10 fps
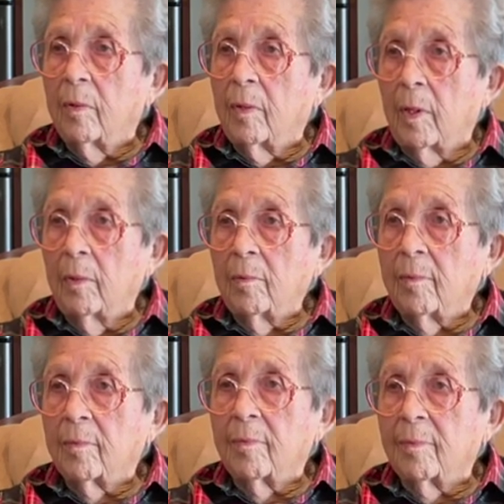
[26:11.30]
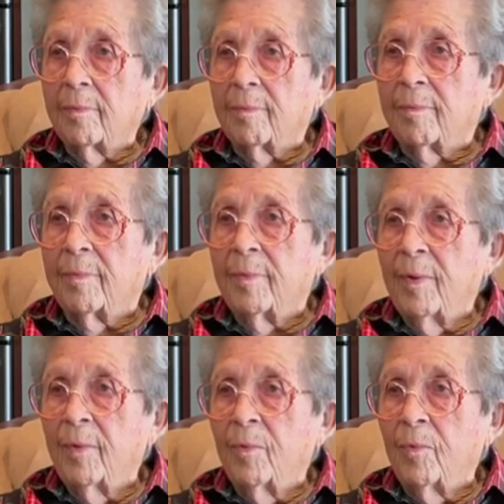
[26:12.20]
Well,
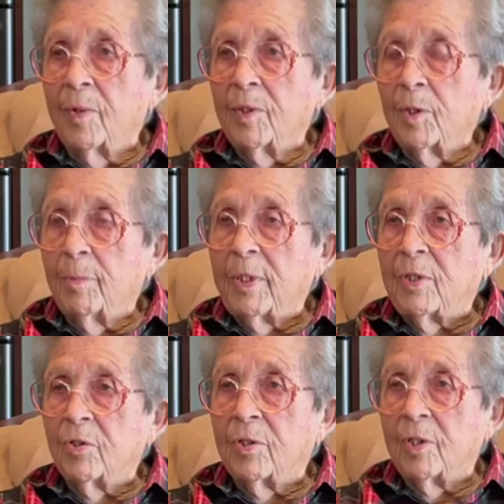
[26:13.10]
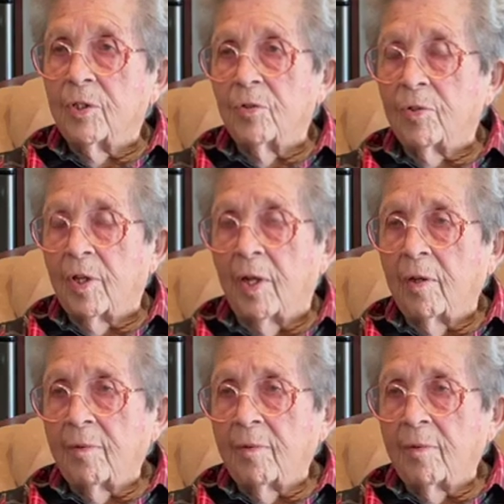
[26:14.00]
wasn't to be sneezed at.